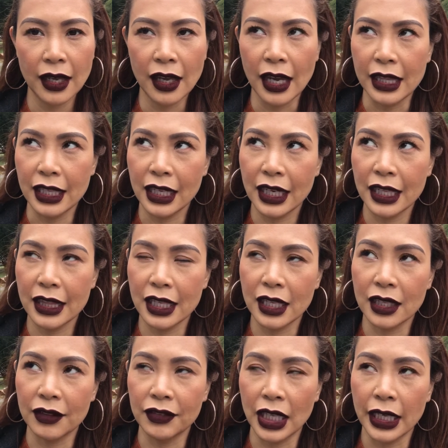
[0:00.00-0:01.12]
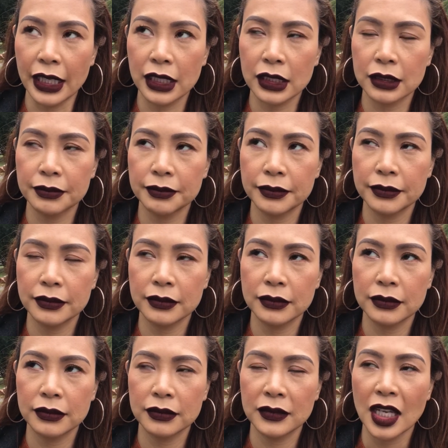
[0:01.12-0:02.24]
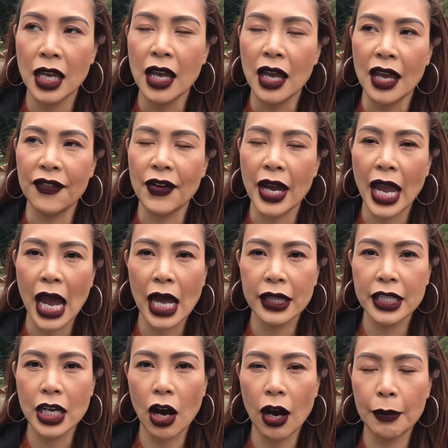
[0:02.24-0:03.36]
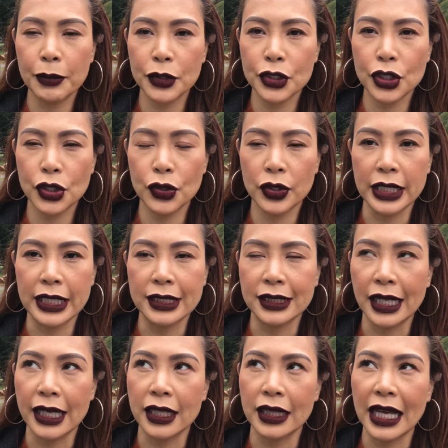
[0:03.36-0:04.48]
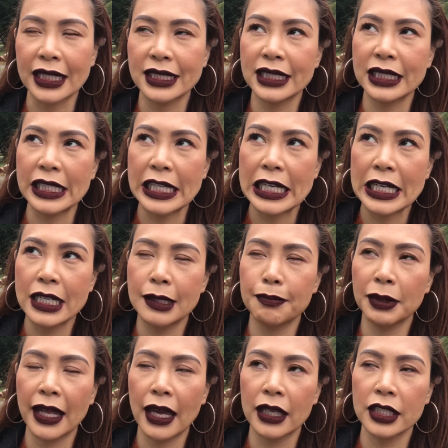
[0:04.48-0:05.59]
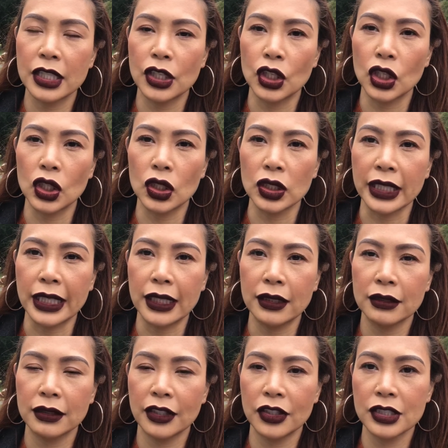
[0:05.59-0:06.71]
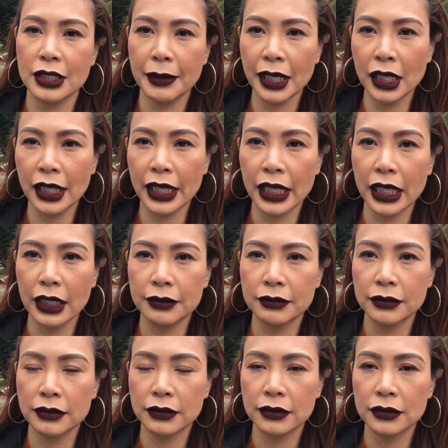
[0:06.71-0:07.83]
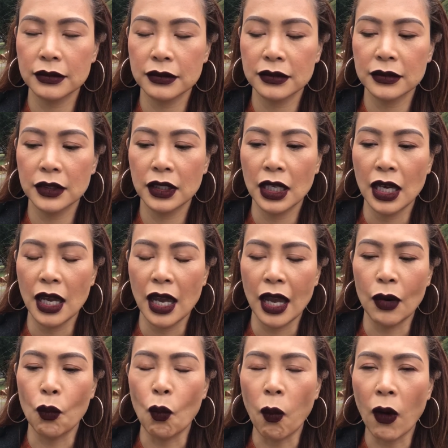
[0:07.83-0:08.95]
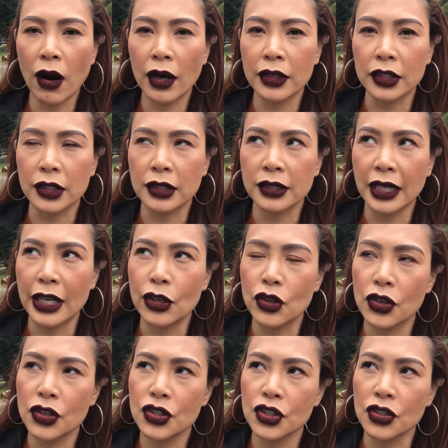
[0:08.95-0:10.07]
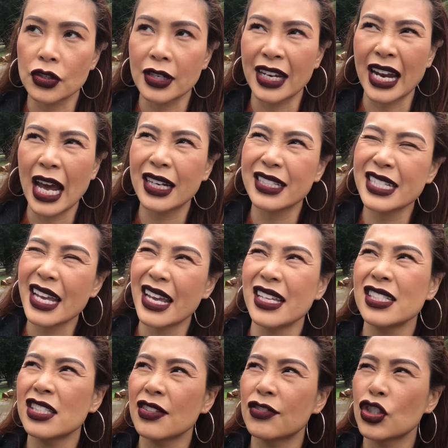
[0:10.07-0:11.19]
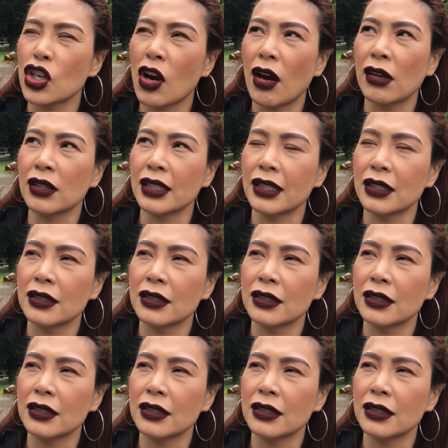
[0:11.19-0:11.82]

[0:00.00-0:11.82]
And then I think of like, if I had the opportunities, like that seed planted early, there's a mail lady, and watered and nurtured and had a taste of chocolate,